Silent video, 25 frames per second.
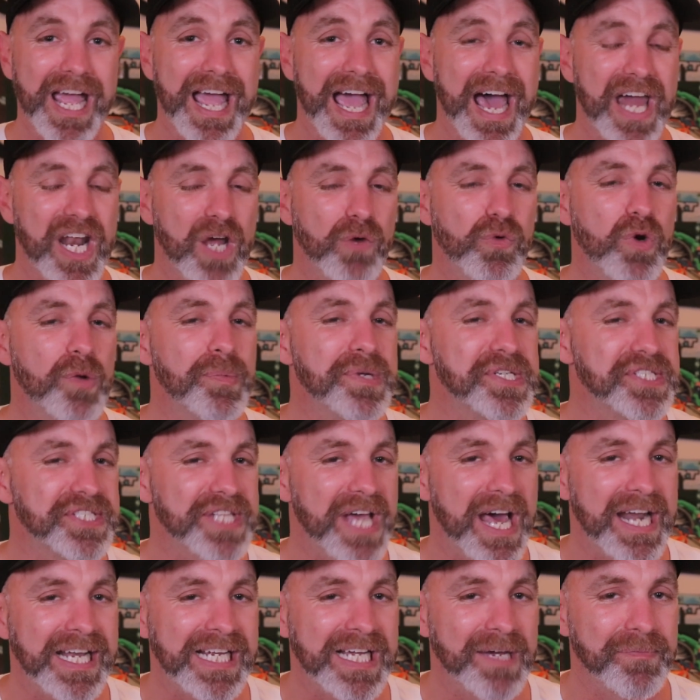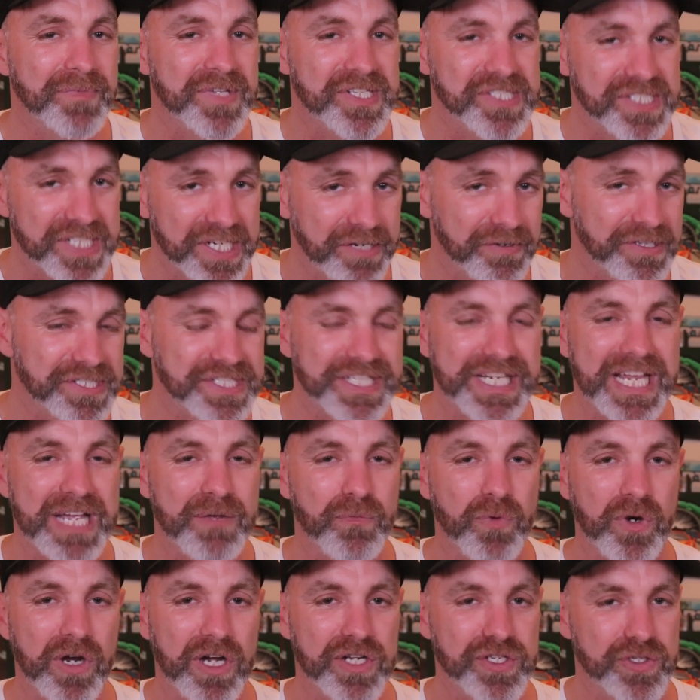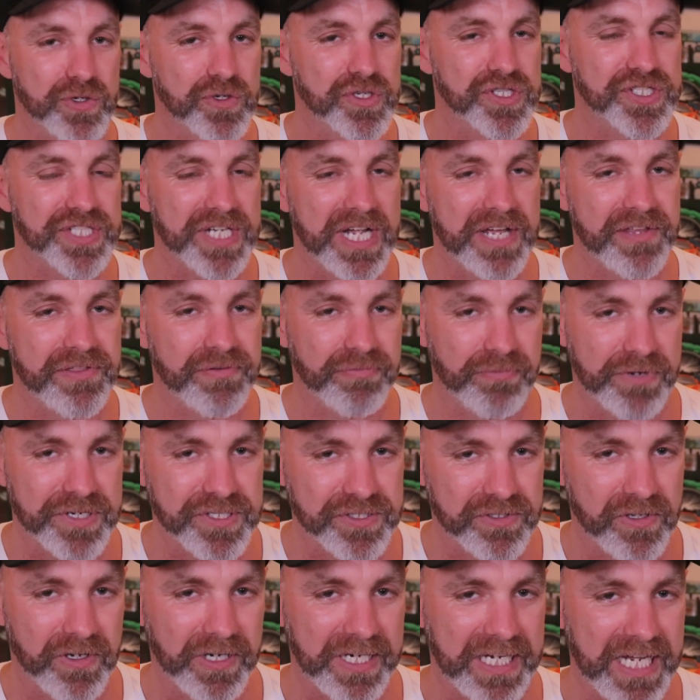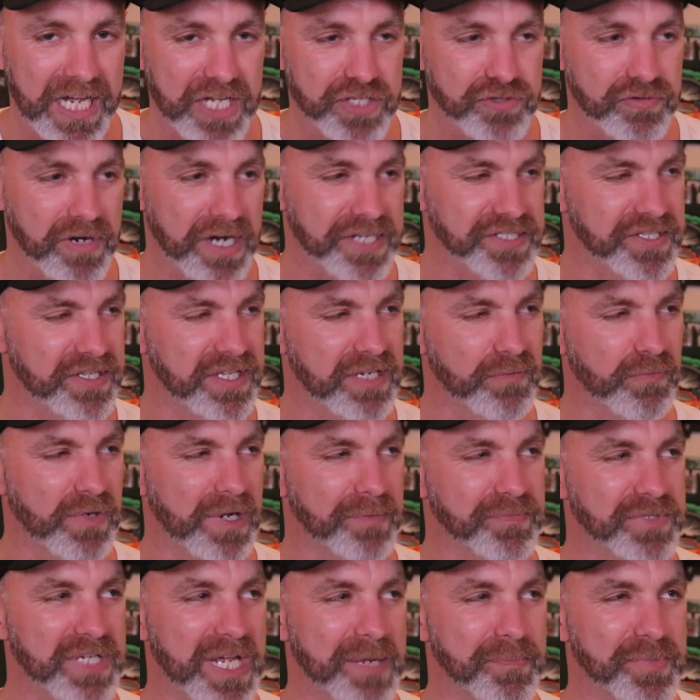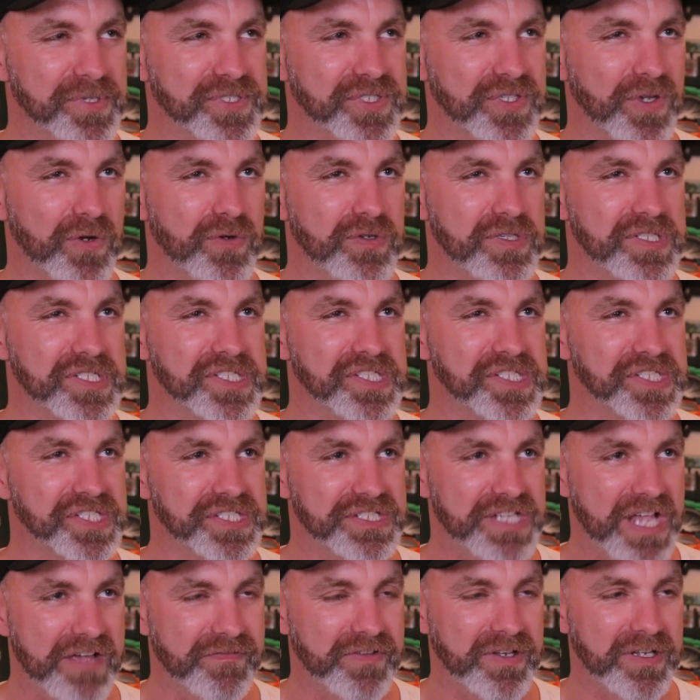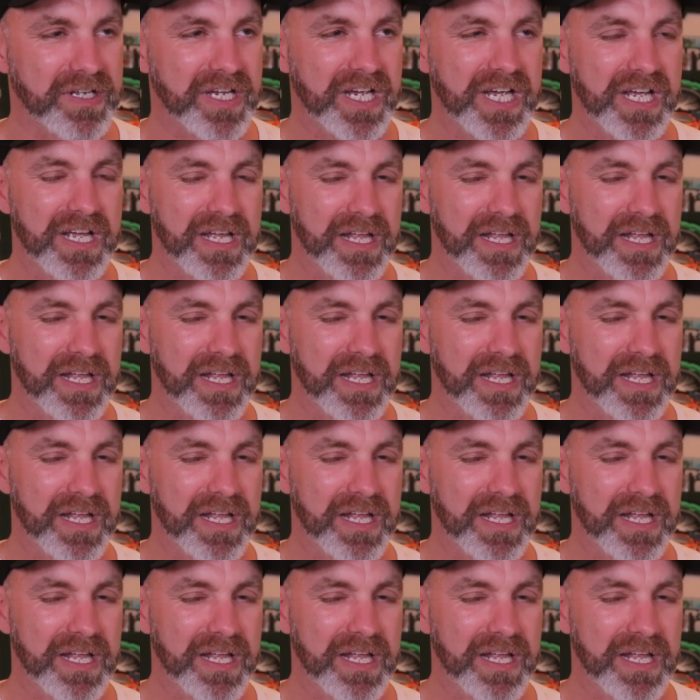And I will be starting up the series again where I do share 3 slot car tracks. I think we're up to episode 7.